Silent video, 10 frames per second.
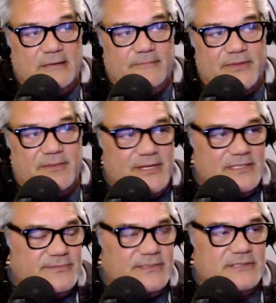the
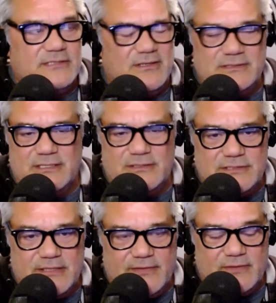impeachments and all this other
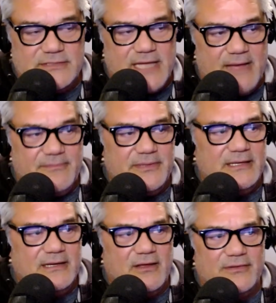stuff that was happening,
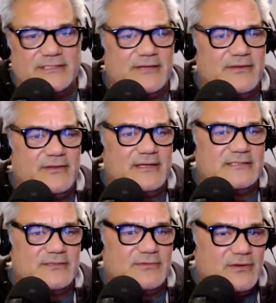and all these other things
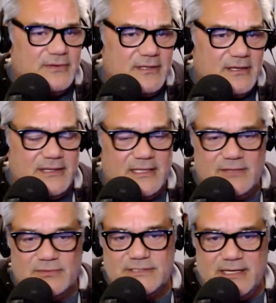that were going on that they
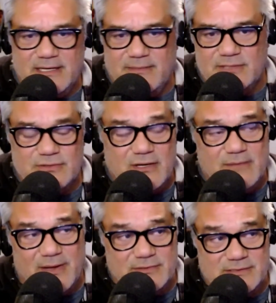were saying about Trump,
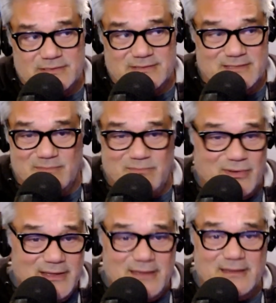I was
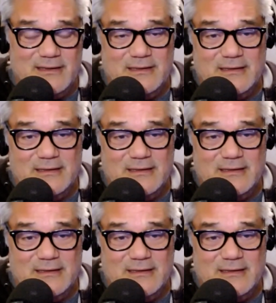completely